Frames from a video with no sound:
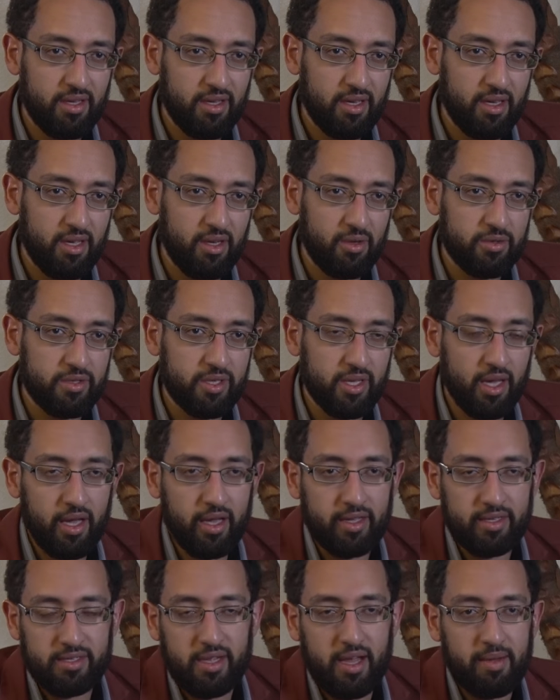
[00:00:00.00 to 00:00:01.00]
you know, singing
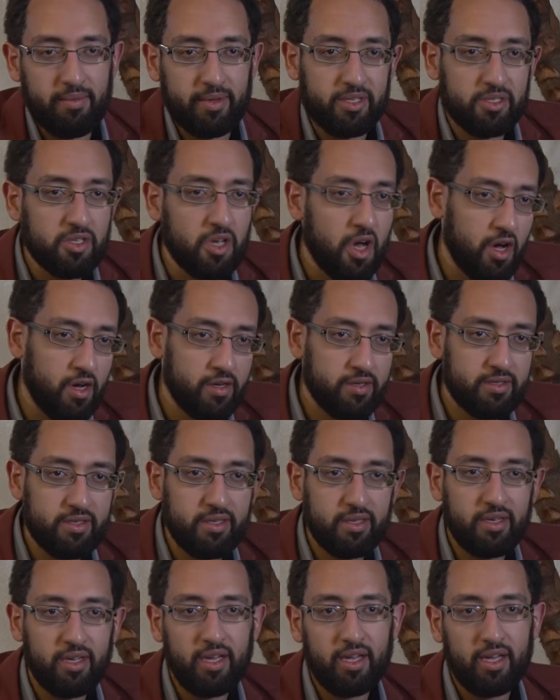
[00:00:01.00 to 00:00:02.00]
Islamic songs
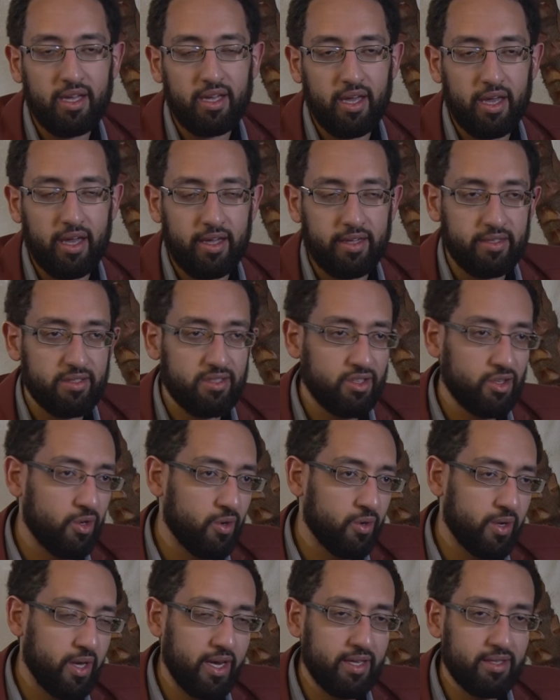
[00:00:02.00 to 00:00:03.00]
and you
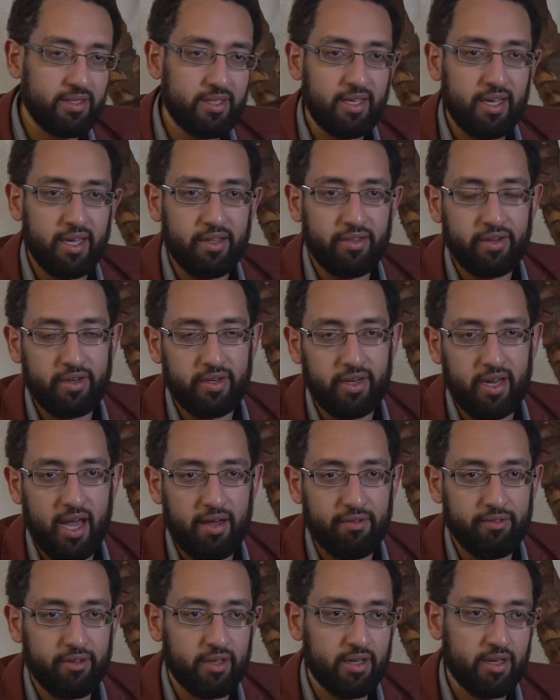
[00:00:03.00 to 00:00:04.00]
know, getting together and
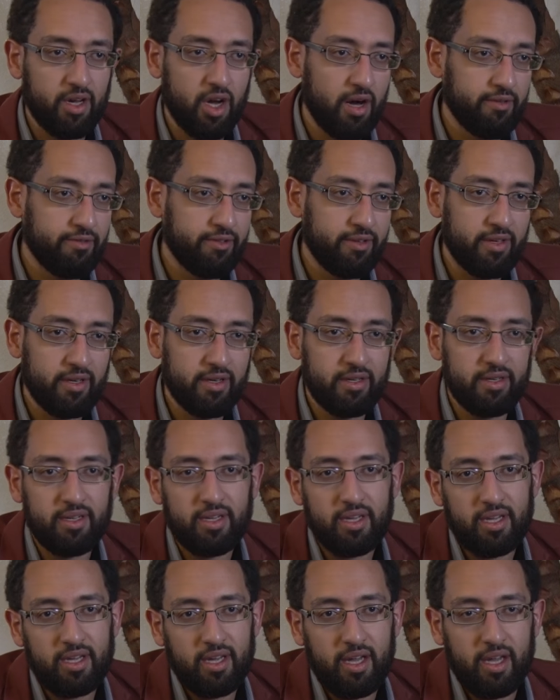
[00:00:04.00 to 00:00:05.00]
having coffee and
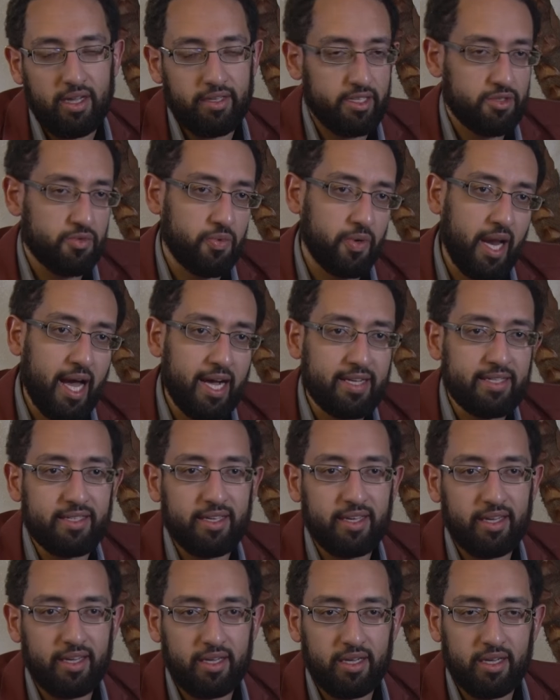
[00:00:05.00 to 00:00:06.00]
just
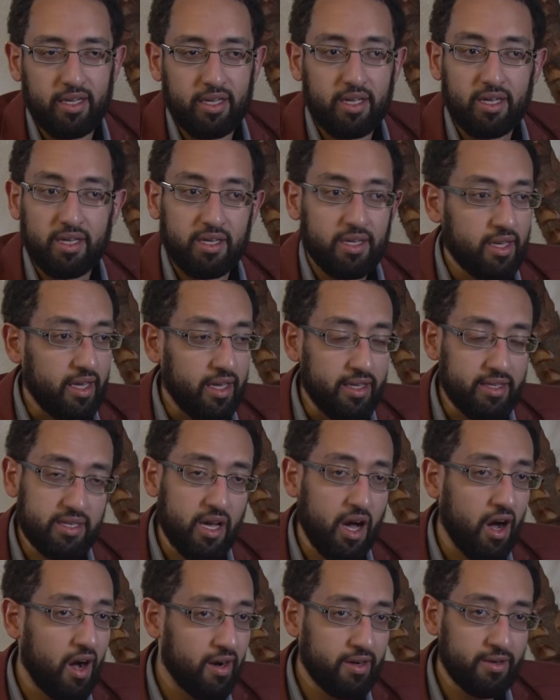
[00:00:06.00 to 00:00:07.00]
relaxing. And it's
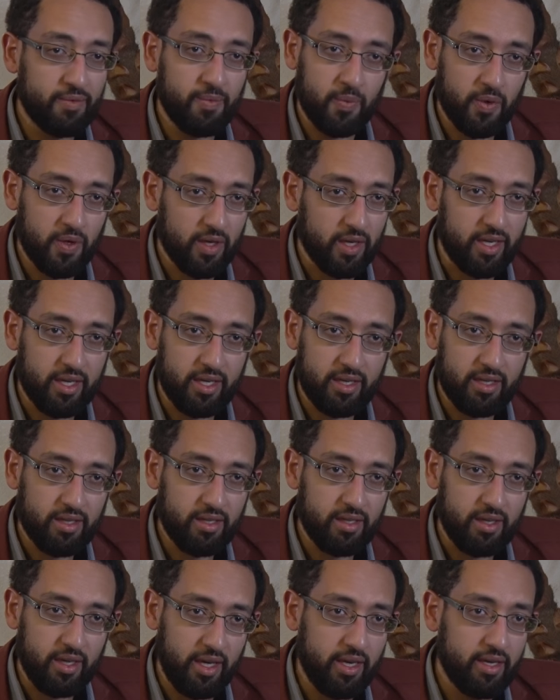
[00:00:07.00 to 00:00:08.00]
hard work.
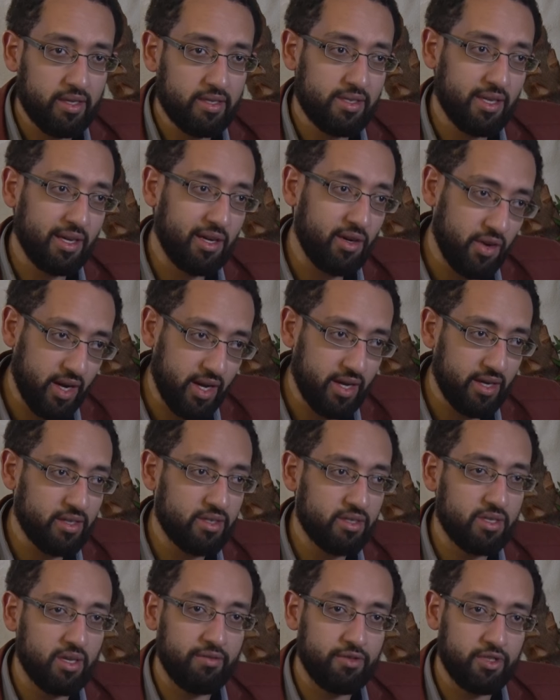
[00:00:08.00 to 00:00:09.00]
It is the
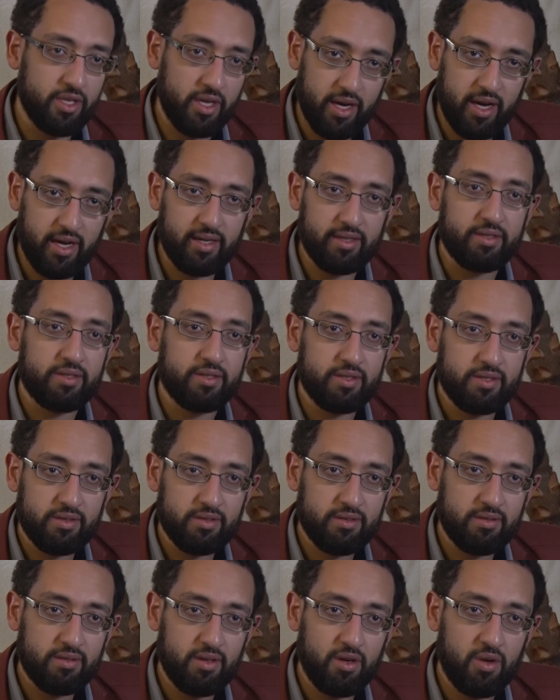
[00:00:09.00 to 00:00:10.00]
greatest of jihads.
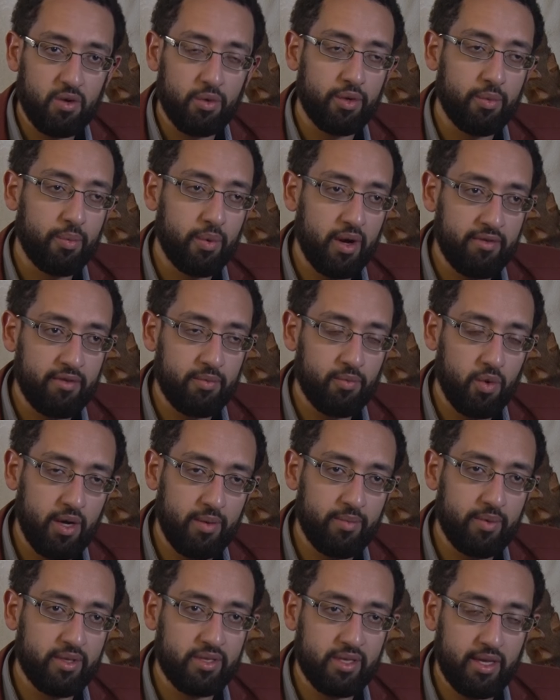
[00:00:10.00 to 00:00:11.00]
You know, when the Prophet
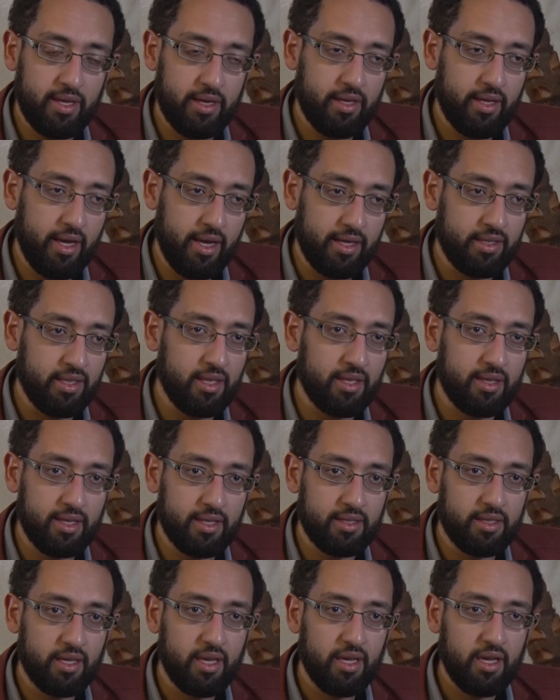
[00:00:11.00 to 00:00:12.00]
Muhammad said in the hadith
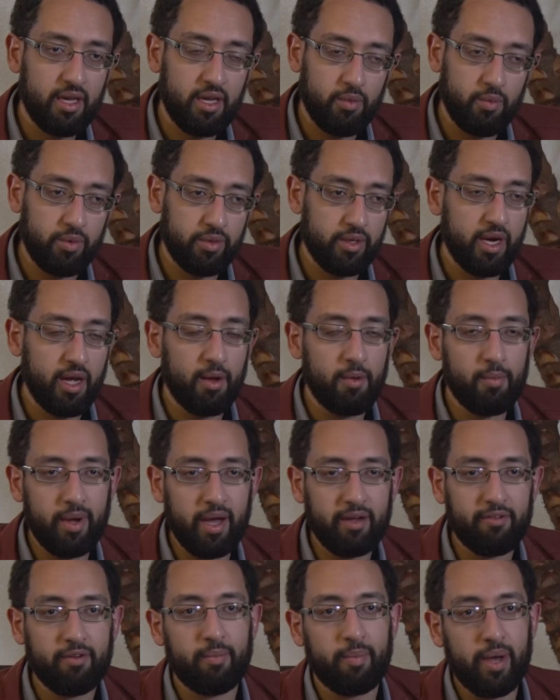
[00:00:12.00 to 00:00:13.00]
that when they're coming
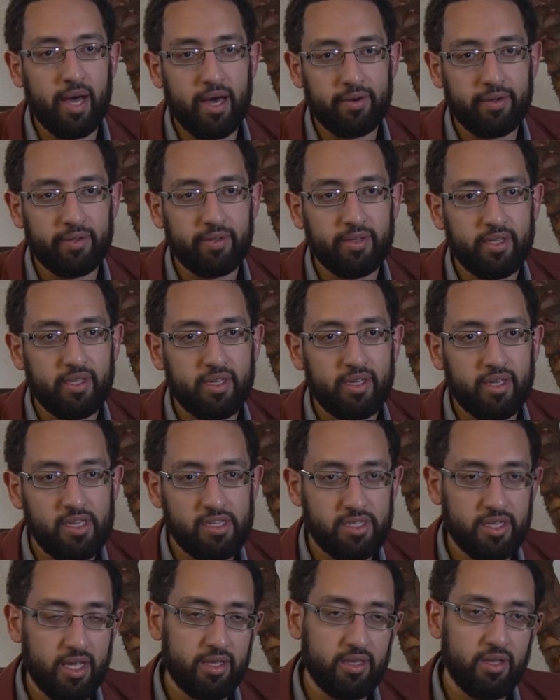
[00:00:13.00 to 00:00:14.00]
back from battle, he
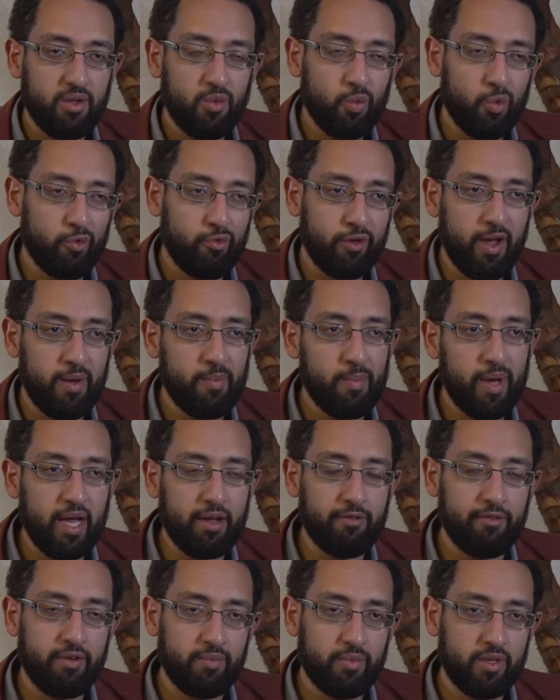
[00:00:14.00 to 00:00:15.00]
said, we've come
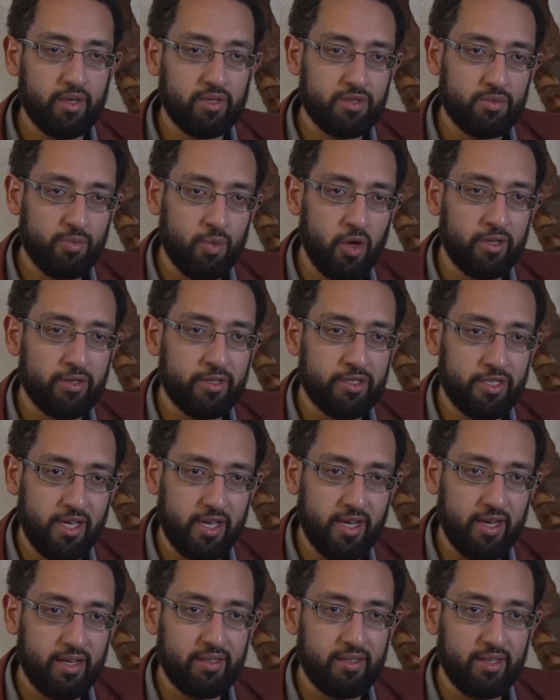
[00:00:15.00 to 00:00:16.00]
back from the smaller
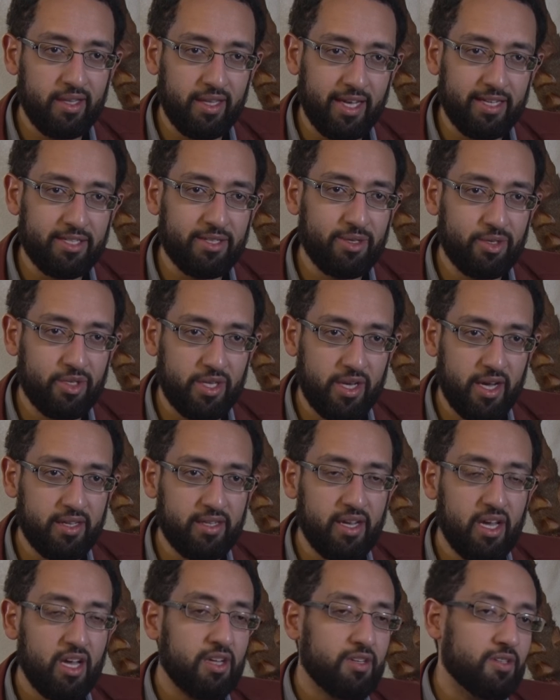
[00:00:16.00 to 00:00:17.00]
jihad, the lesser jihad,
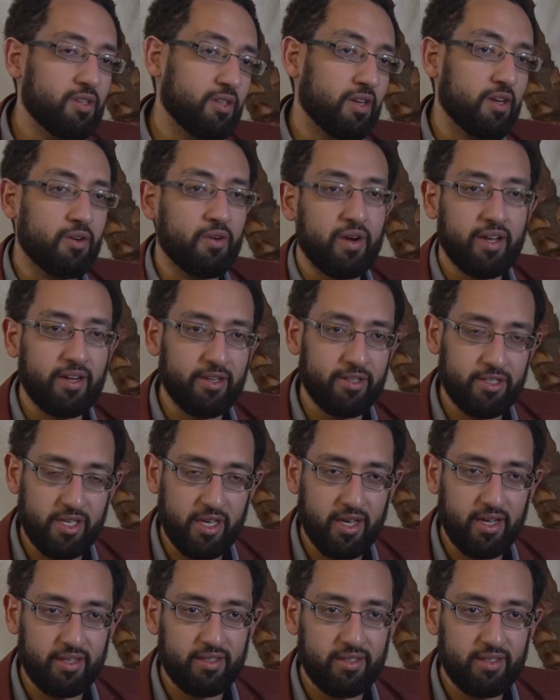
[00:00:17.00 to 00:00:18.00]
to the greater
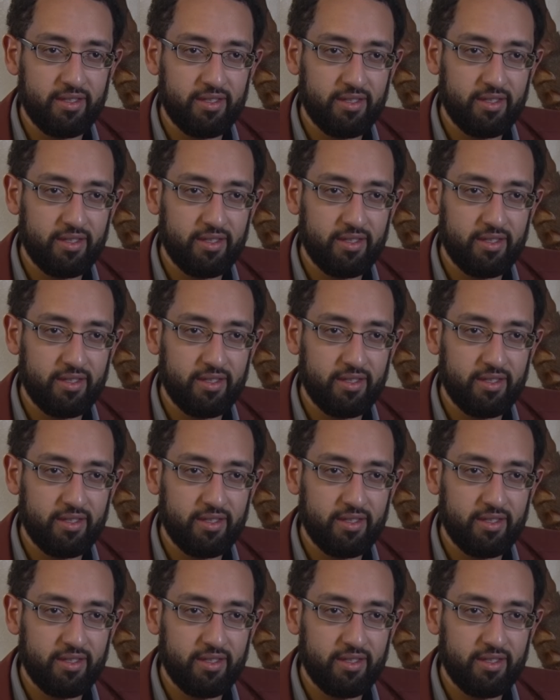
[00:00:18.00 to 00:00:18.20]
jihad.